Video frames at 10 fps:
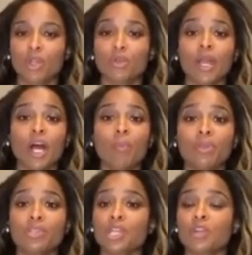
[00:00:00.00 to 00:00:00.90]
You're
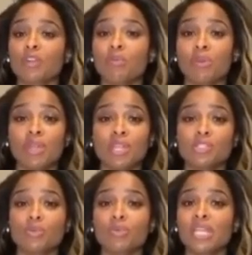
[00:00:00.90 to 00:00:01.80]
helping to serve
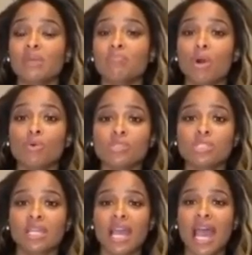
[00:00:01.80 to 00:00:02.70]
communities who need it
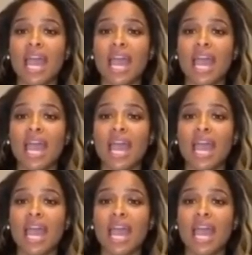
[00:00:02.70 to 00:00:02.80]
most,